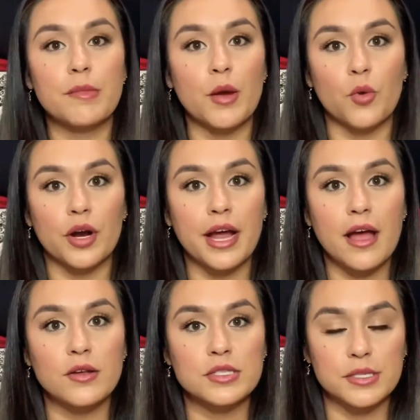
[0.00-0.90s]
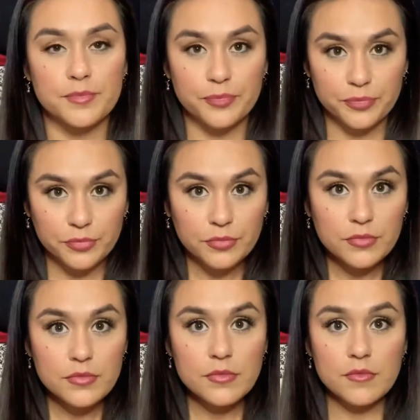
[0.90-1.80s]
my workouts,
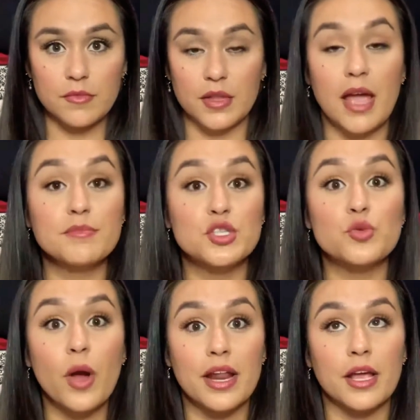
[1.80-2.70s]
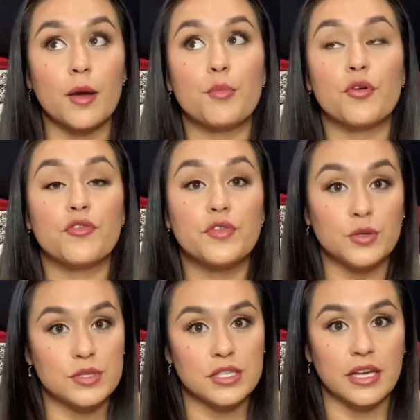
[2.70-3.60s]
I'm sweating
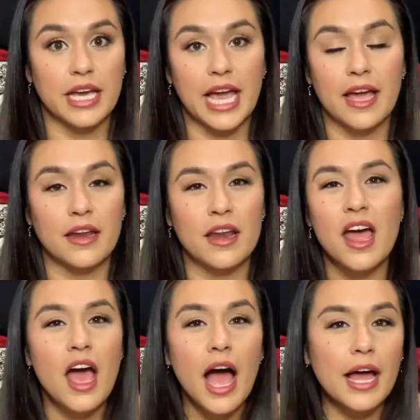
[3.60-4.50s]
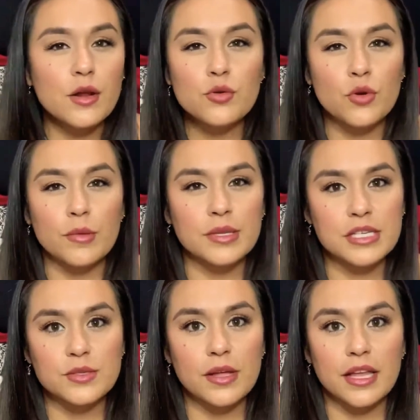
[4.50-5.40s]
profusely, and I don't normally
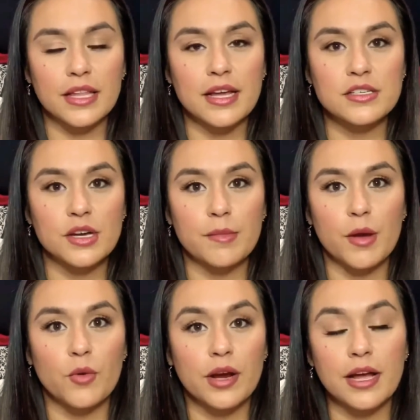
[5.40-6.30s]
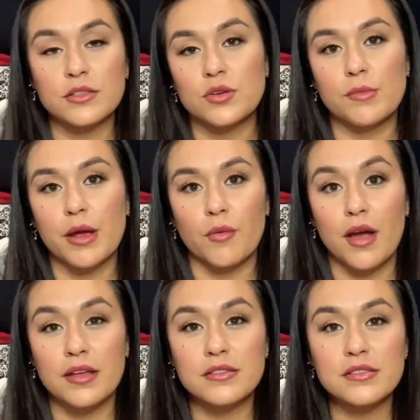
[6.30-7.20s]
sweat like that during my workouts or my
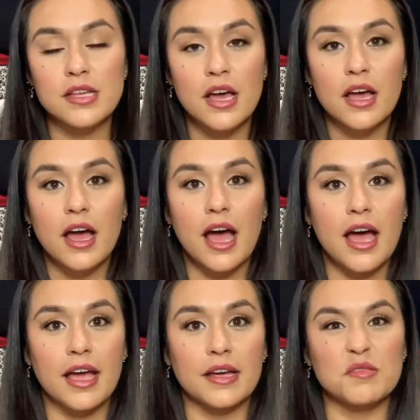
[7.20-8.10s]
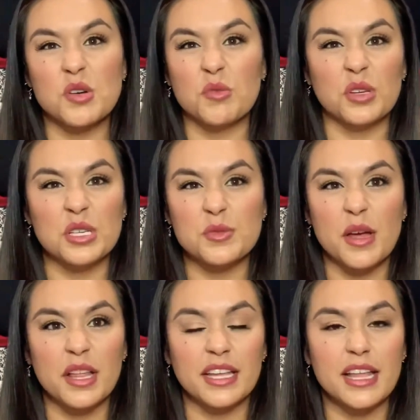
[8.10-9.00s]
runs. I don't really
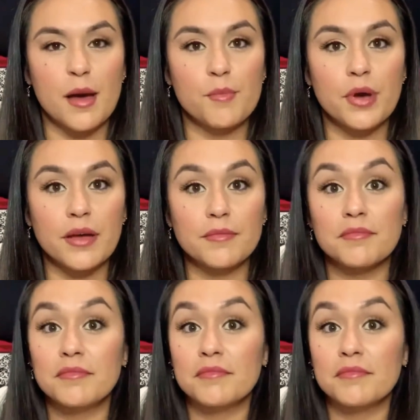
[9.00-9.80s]
sweat like that. But